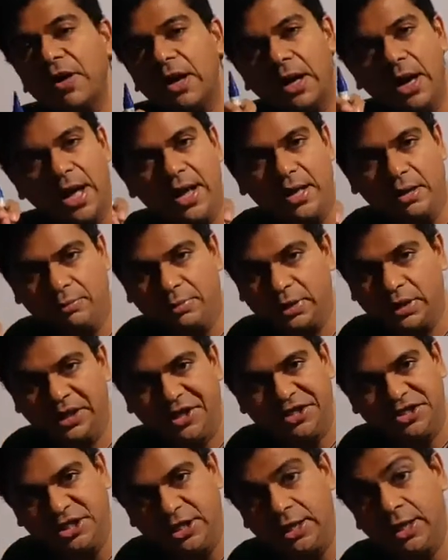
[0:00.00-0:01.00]

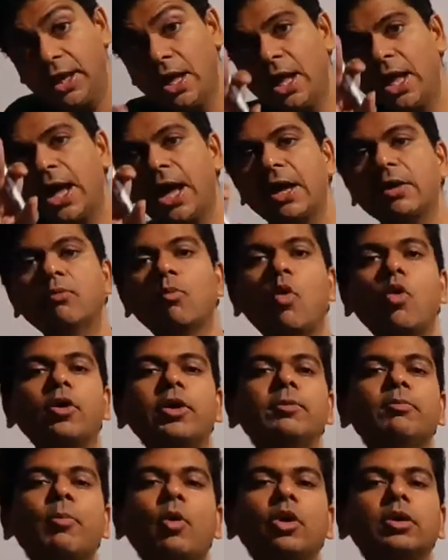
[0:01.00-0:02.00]
liability, and more
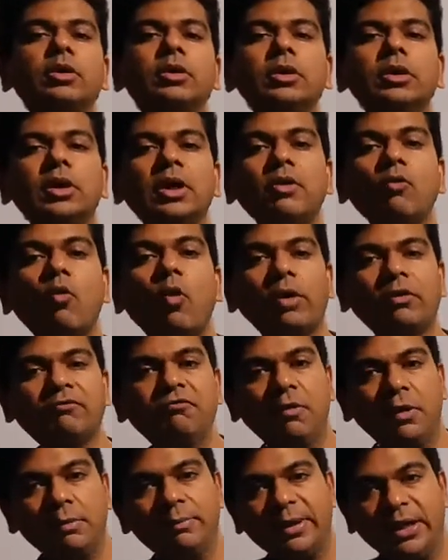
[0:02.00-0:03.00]
importantly, what
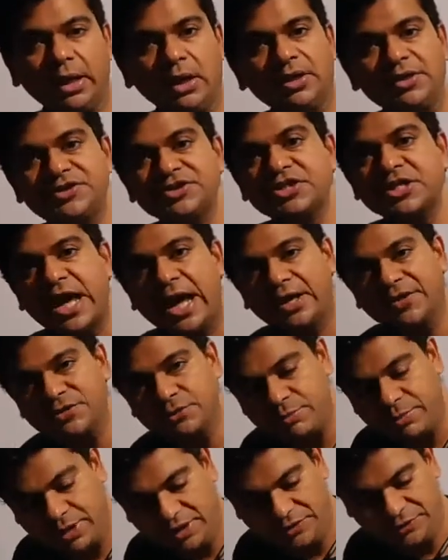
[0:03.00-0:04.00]
will be its tax
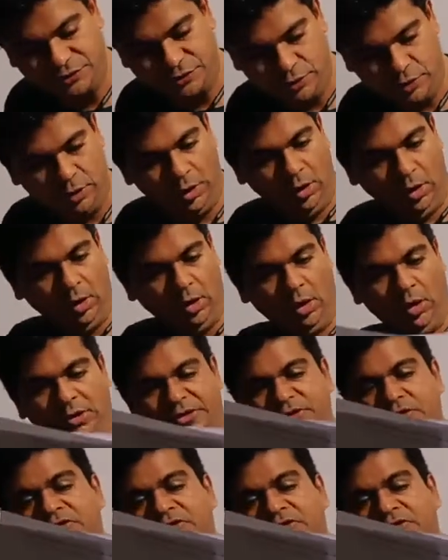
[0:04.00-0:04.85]
base. So